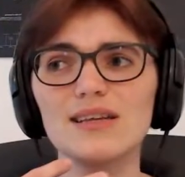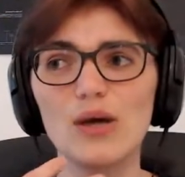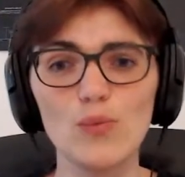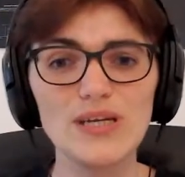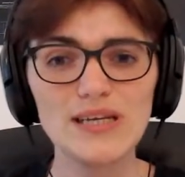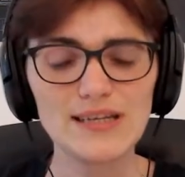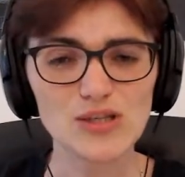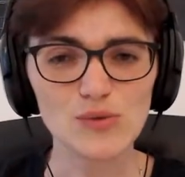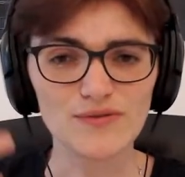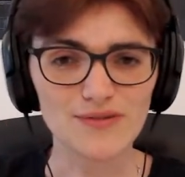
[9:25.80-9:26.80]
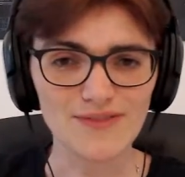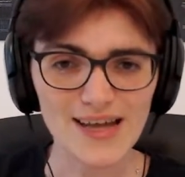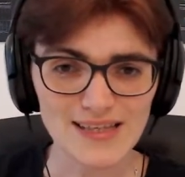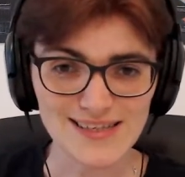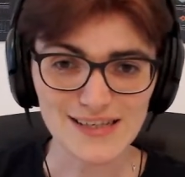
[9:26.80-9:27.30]
Then we need it to have
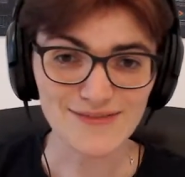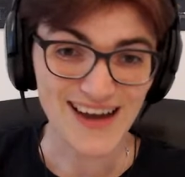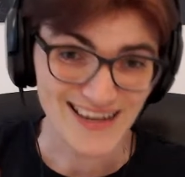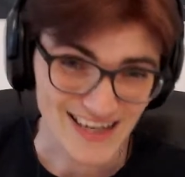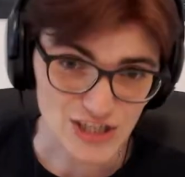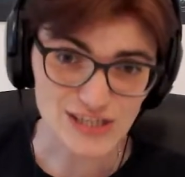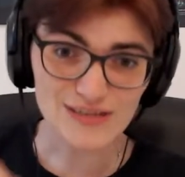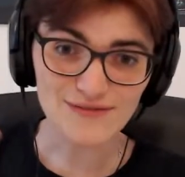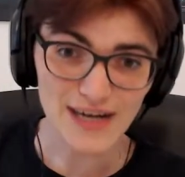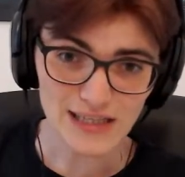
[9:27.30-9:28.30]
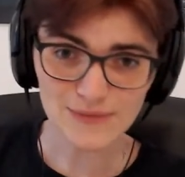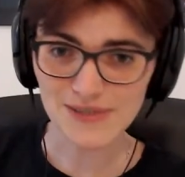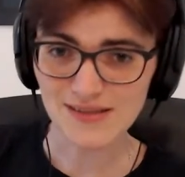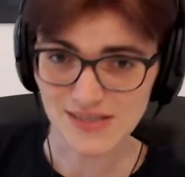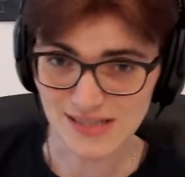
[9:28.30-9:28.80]
advanced enough and actually developed
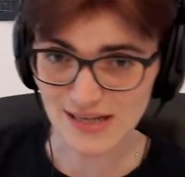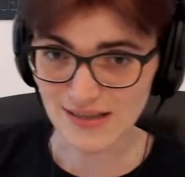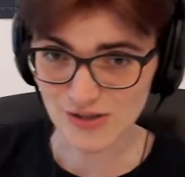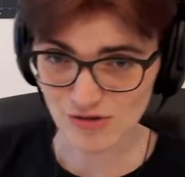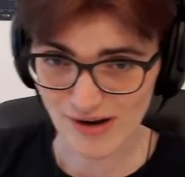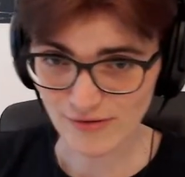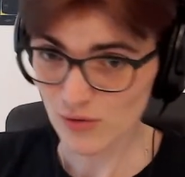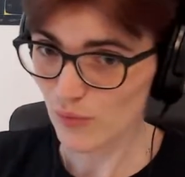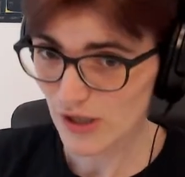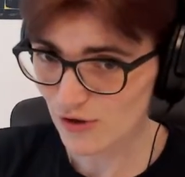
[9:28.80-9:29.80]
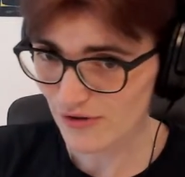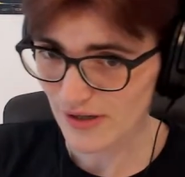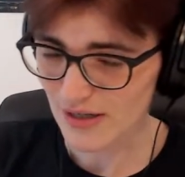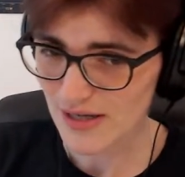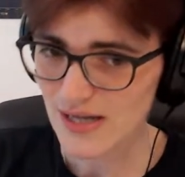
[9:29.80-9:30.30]
interstellar travel. We're not
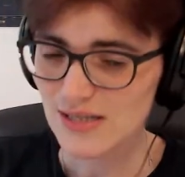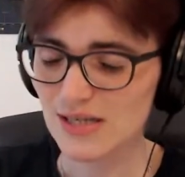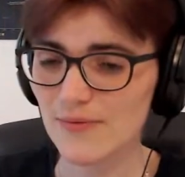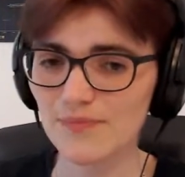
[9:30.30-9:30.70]
there yet.